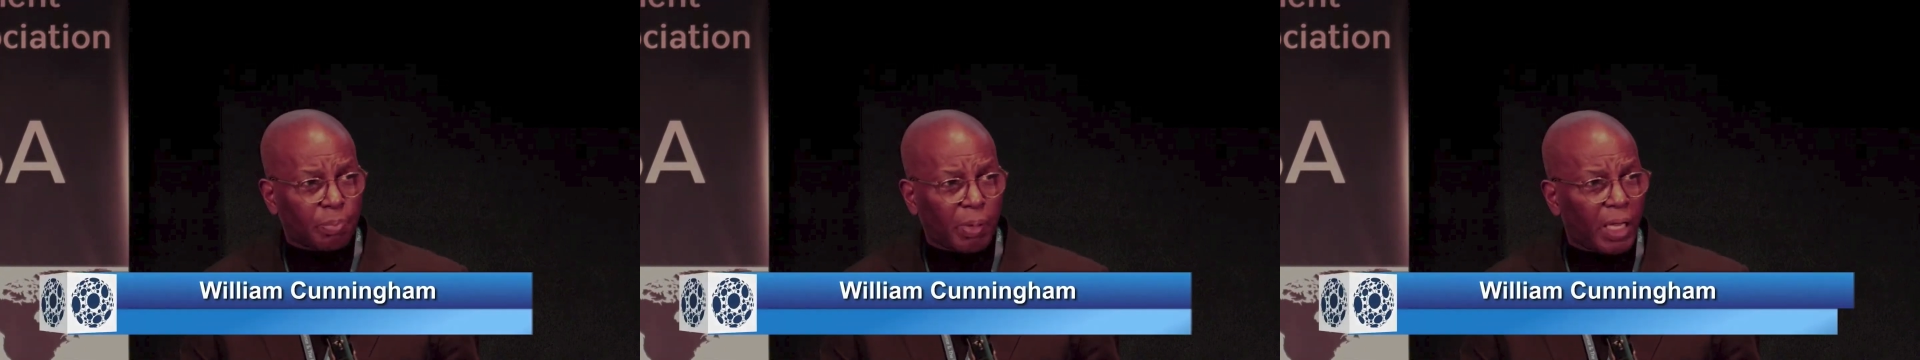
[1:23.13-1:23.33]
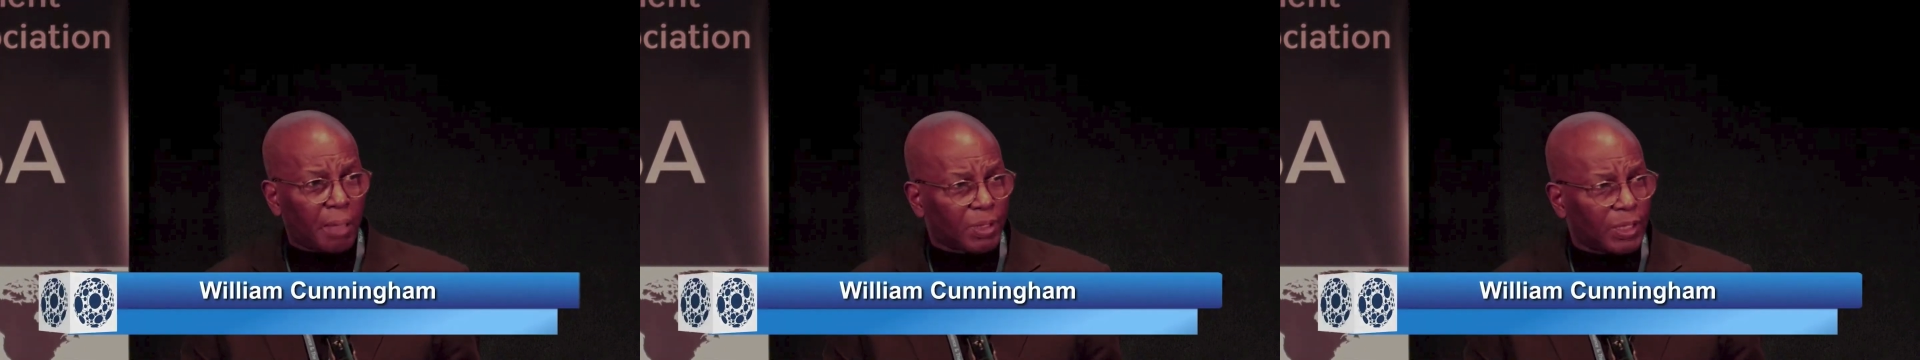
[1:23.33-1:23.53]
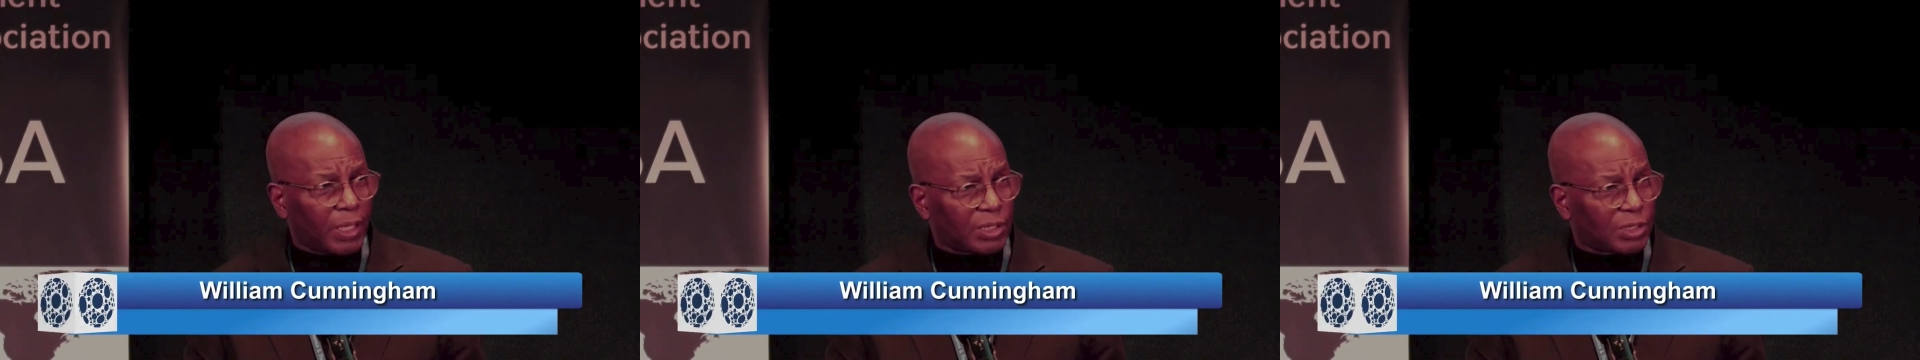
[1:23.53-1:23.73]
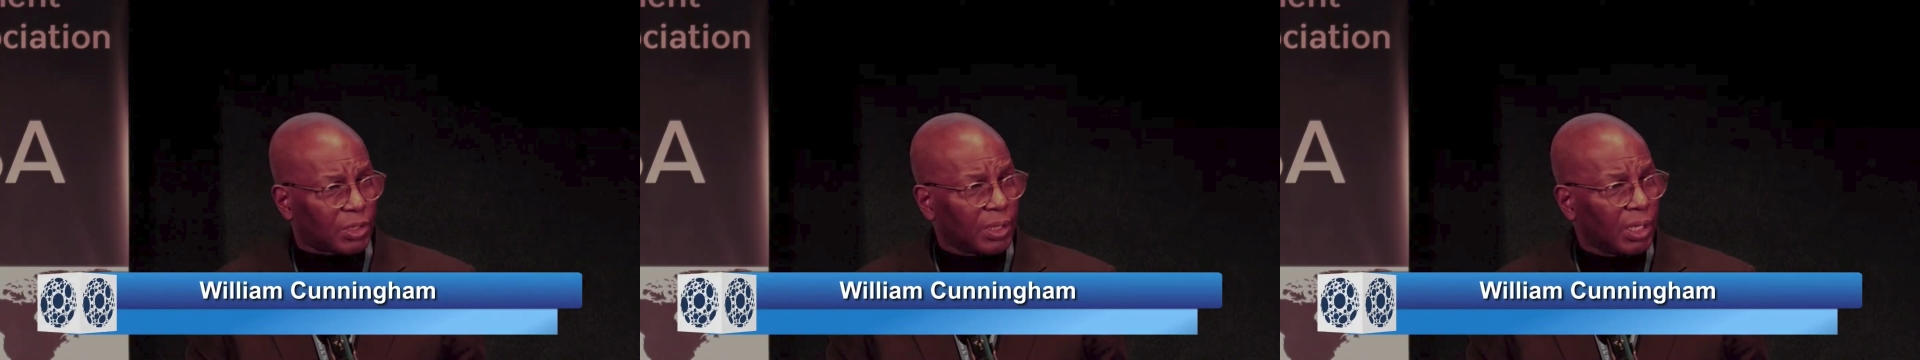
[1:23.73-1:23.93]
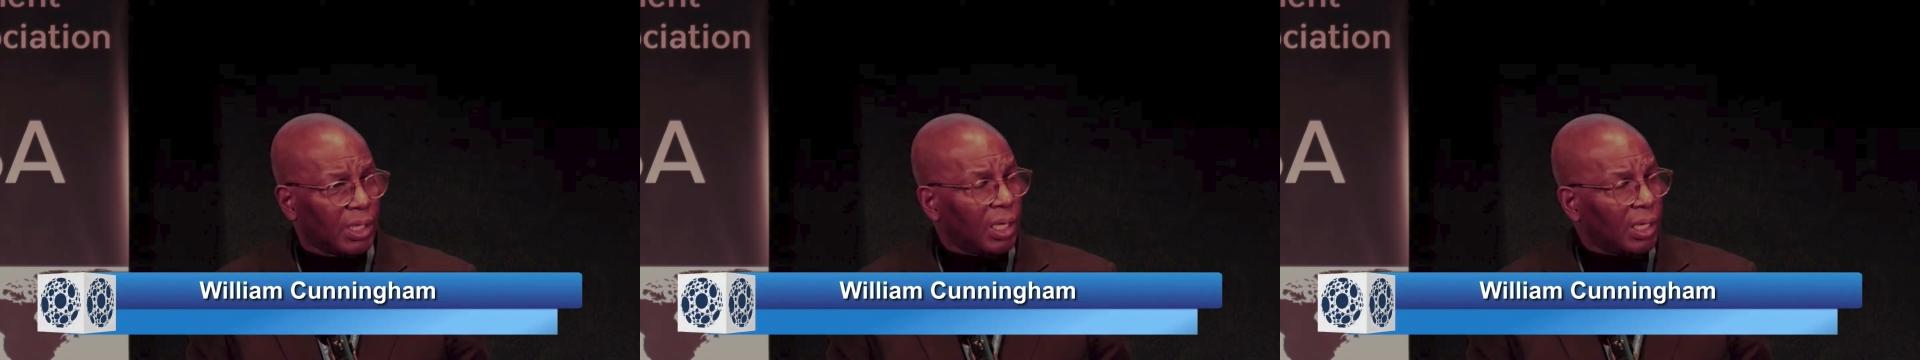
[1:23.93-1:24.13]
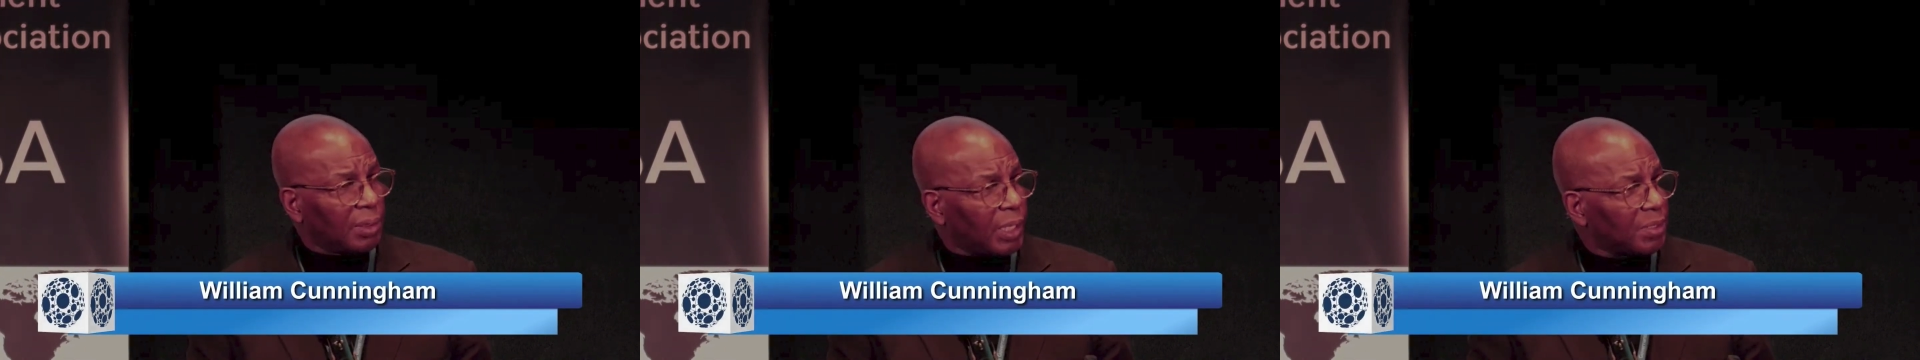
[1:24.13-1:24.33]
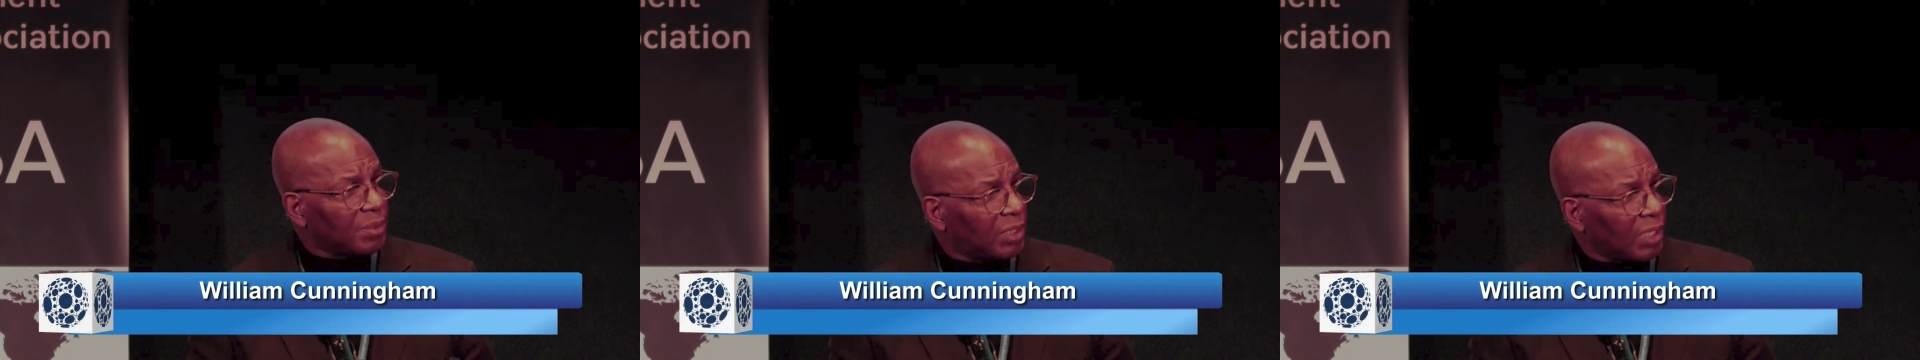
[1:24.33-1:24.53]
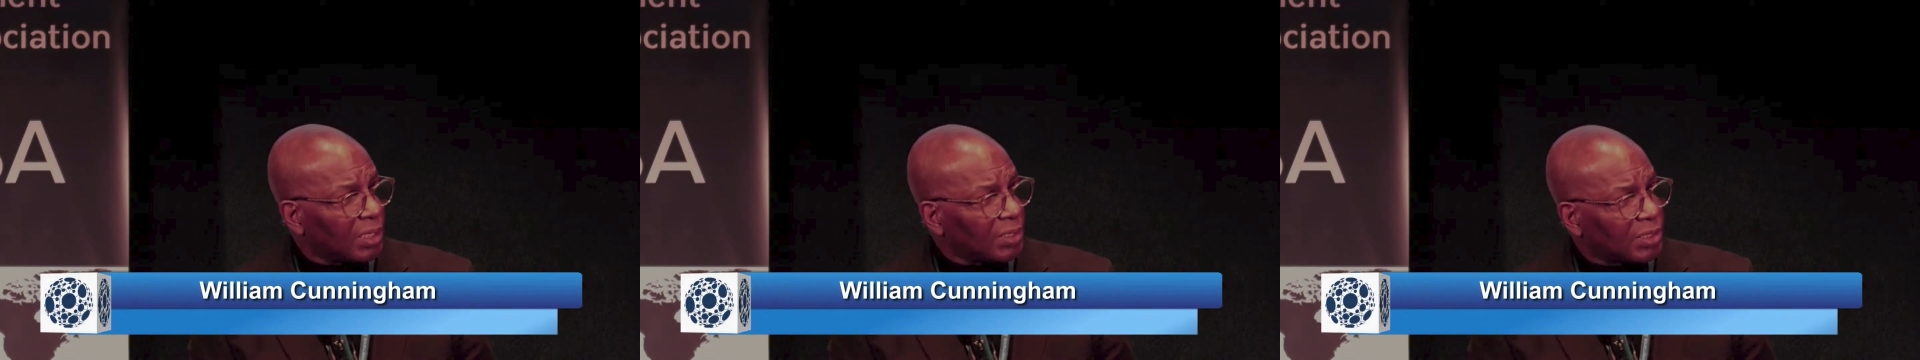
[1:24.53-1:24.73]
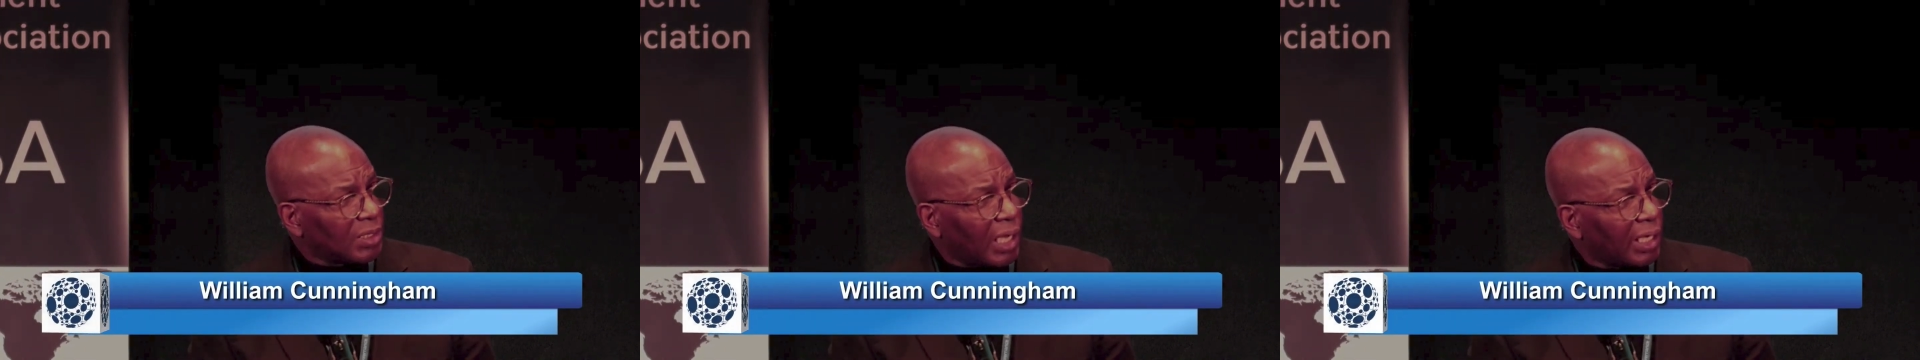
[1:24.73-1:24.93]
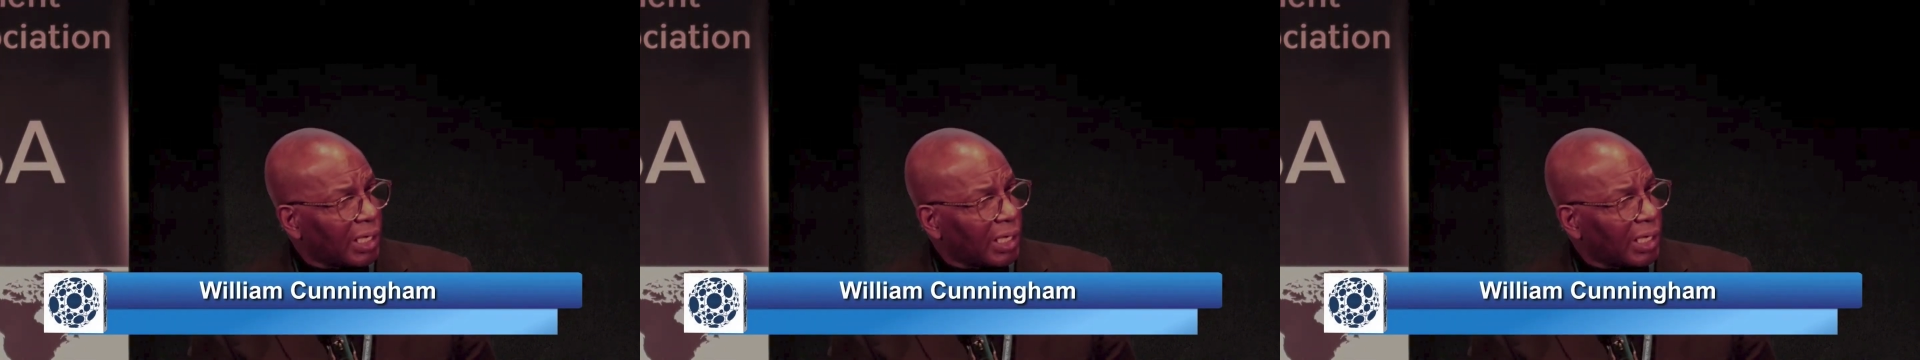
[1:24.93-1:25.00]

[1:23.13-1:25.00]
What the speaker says: population that does not